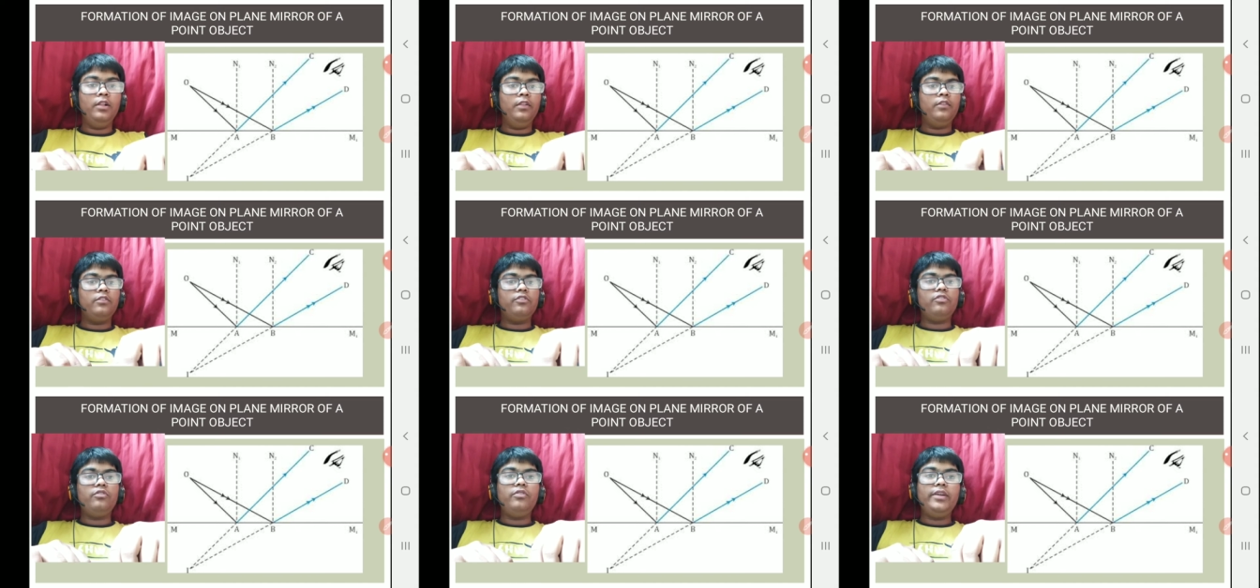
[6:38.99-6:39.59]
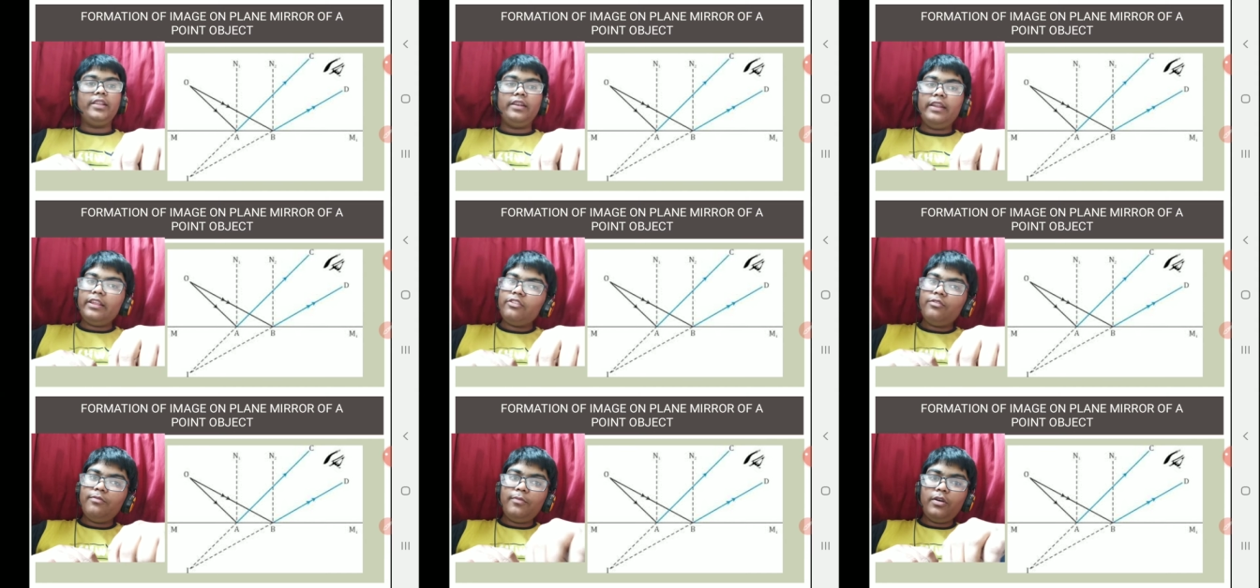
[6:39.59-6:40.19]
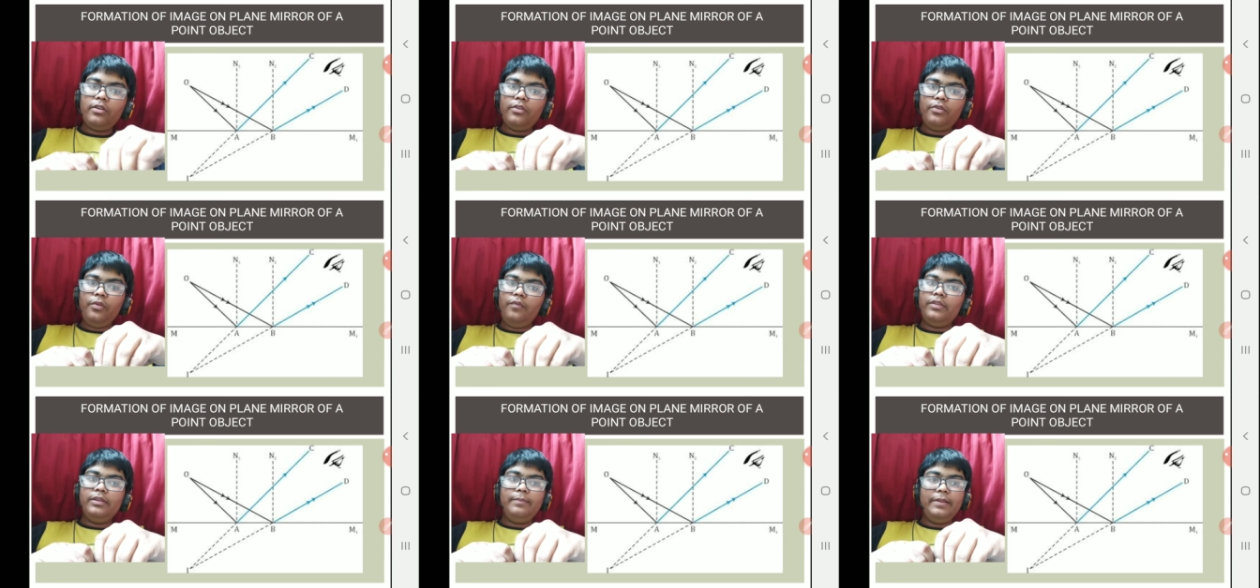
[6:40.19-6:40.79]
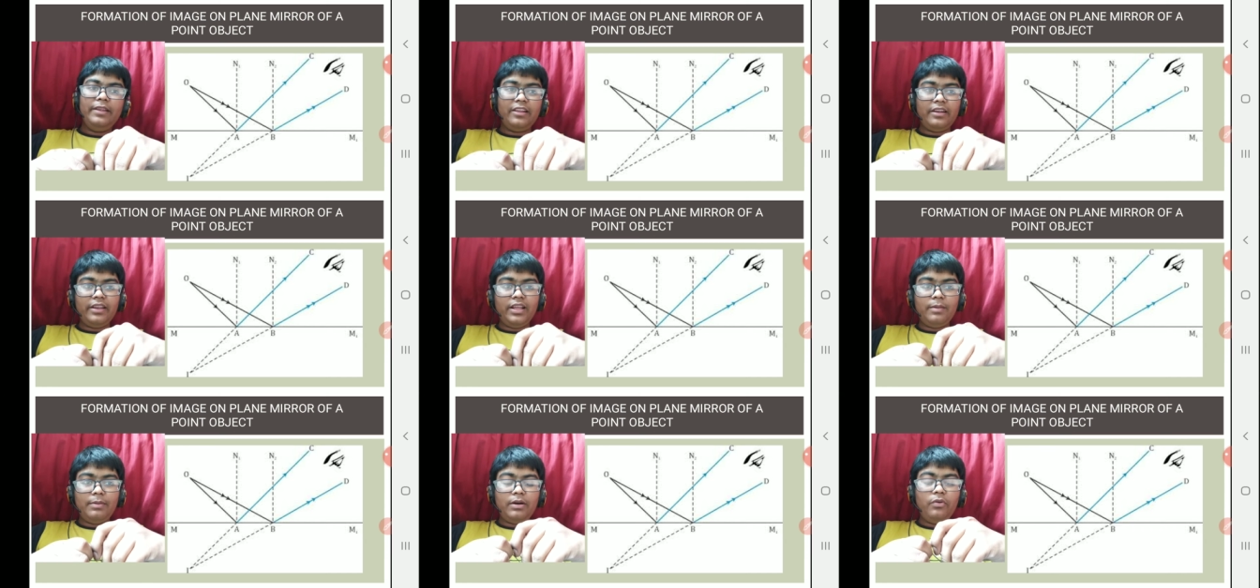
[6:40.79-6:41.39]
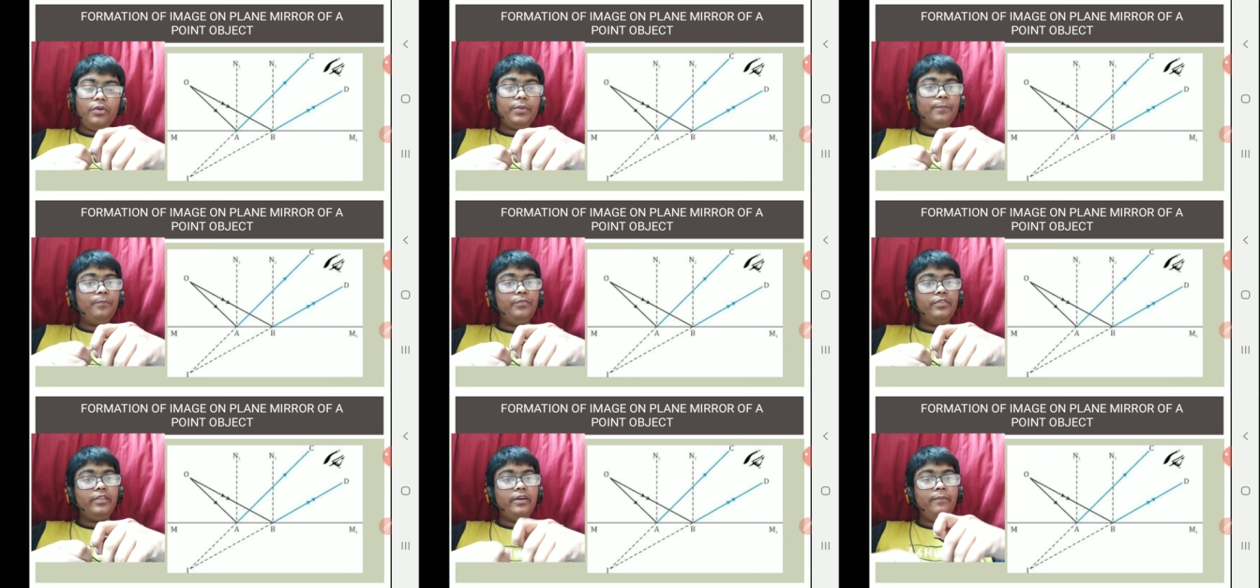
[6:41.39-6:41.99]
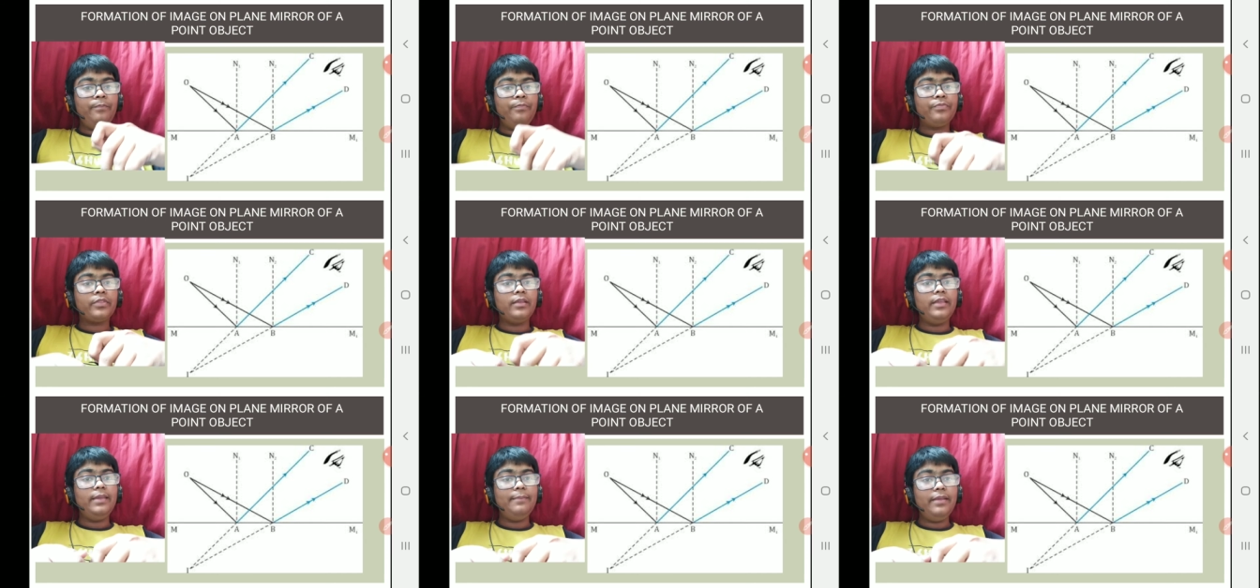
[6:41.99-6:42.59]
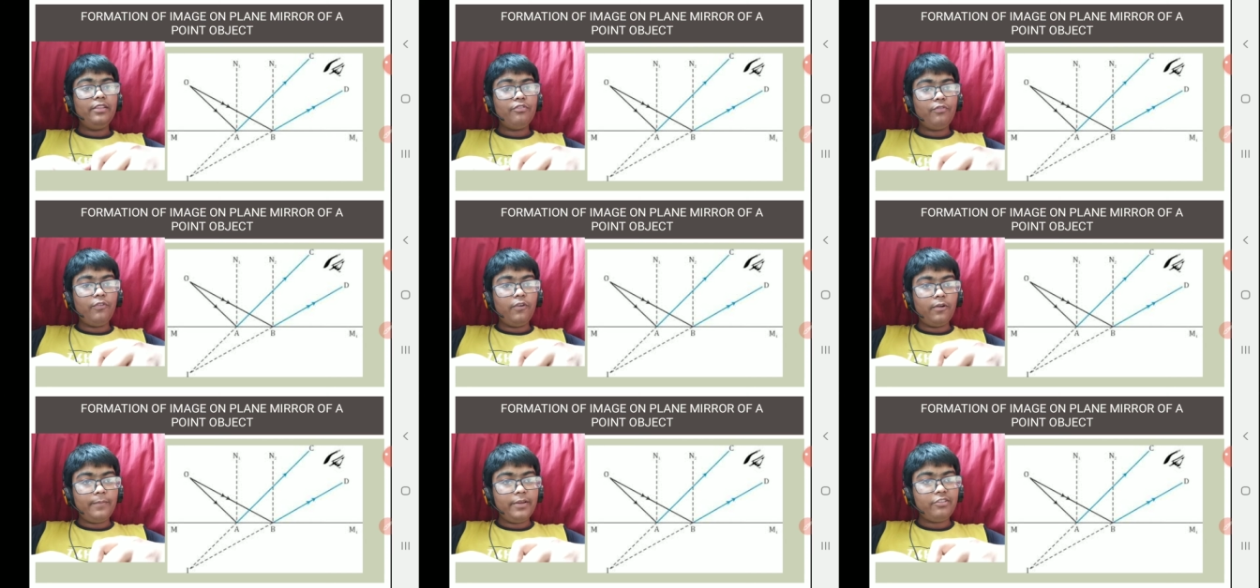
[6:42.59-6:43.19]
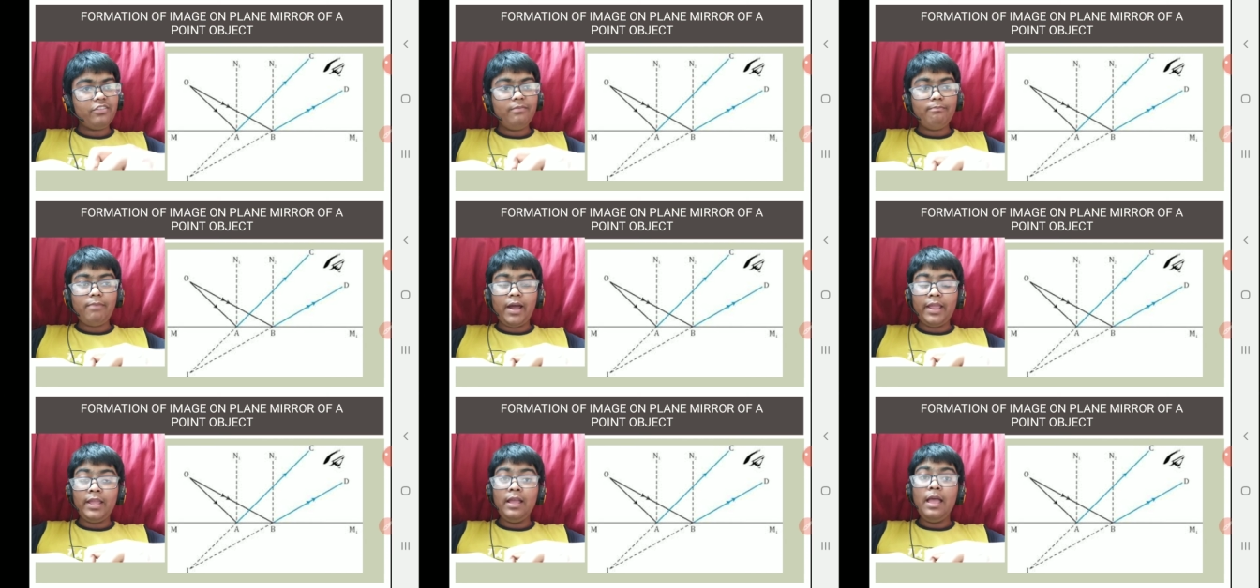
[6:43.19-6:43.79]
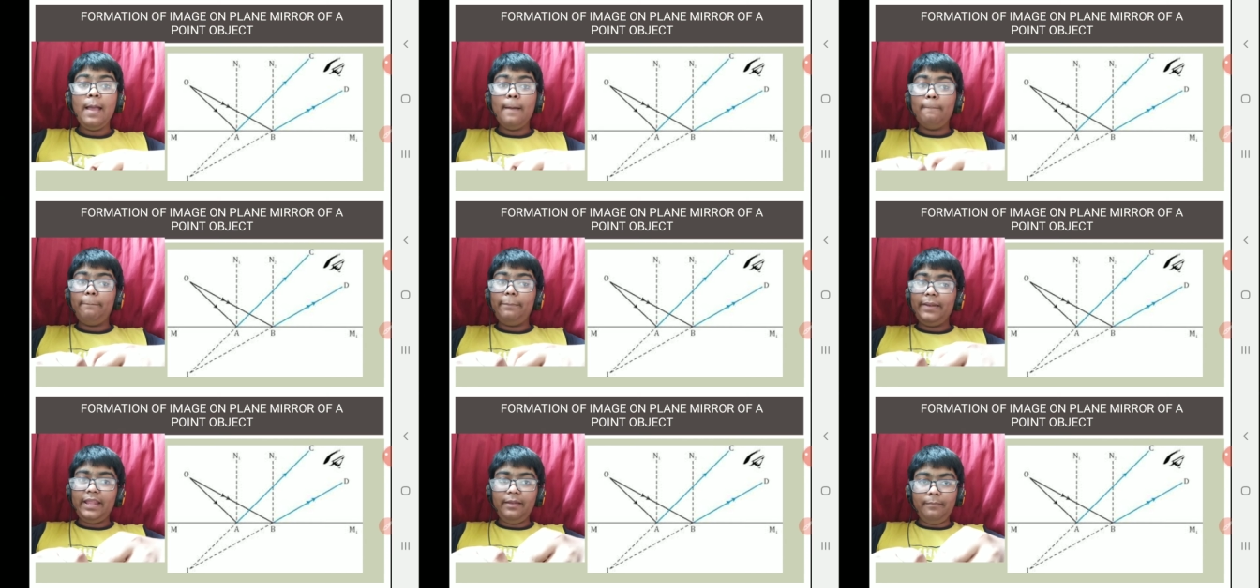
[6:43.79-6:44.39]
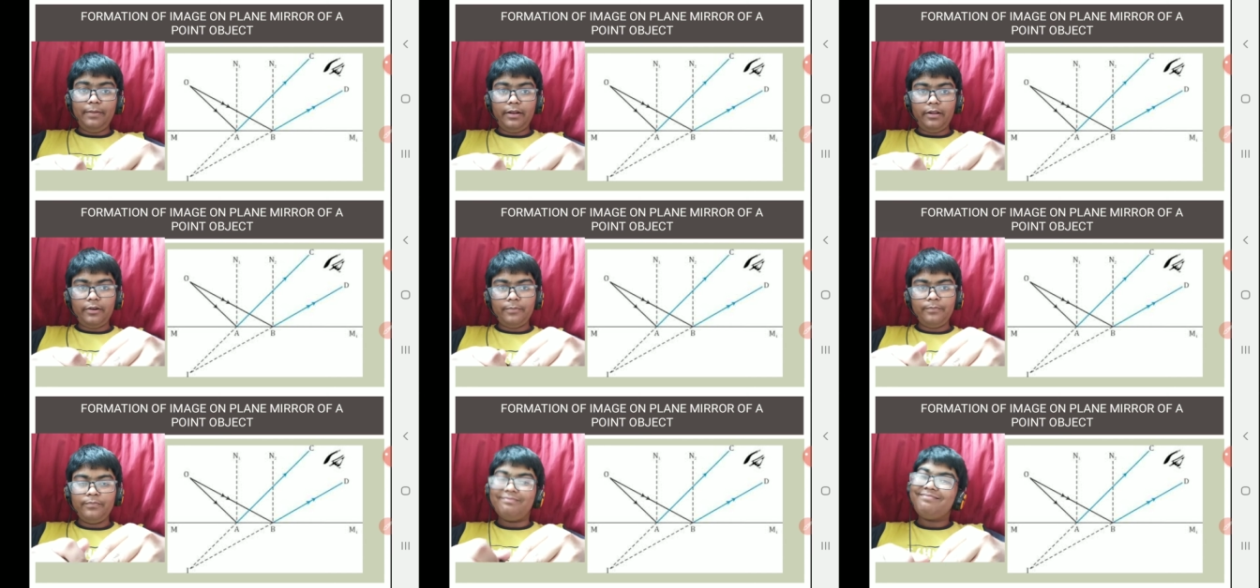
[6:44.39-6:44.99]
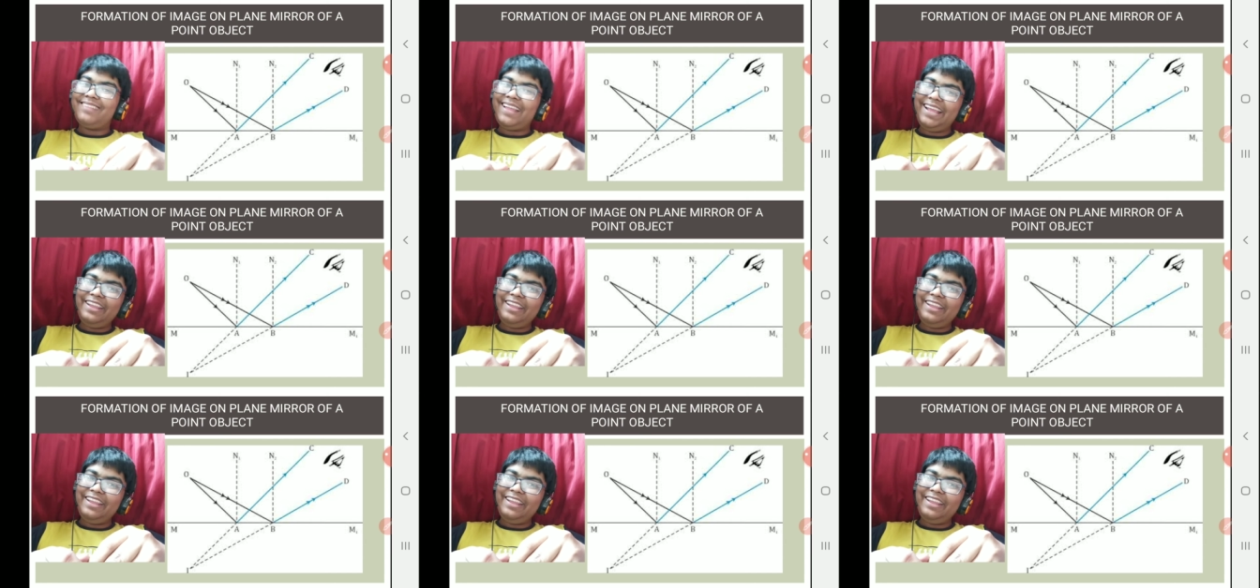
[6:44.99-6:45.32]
So in the next module we will be learning about the image formation by plane mirror. Thank